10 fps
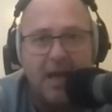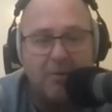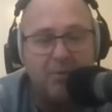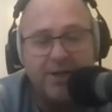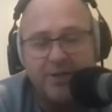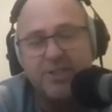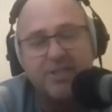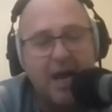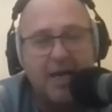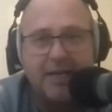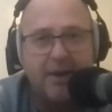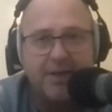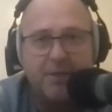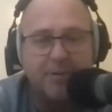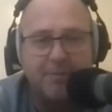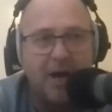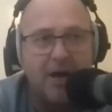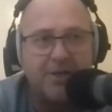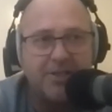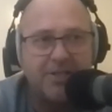and we could start going to
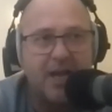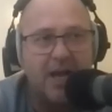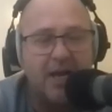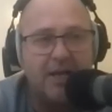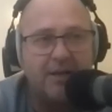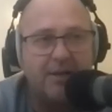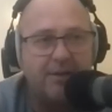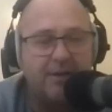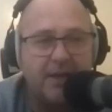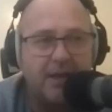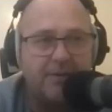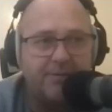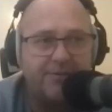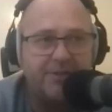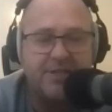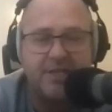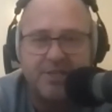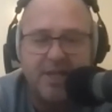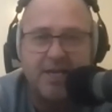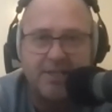promoters saying, for
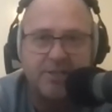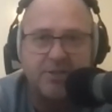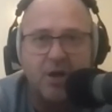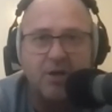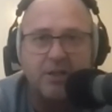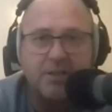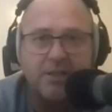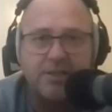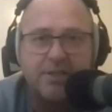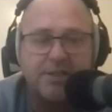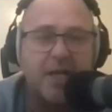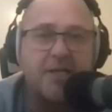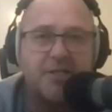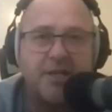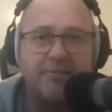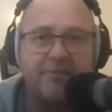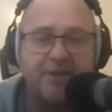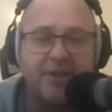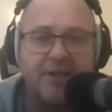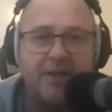$6,000 sanctioning
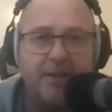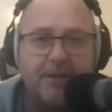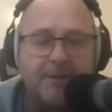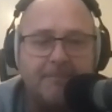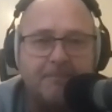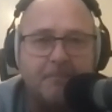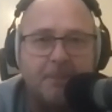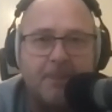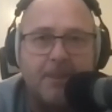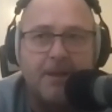fee, you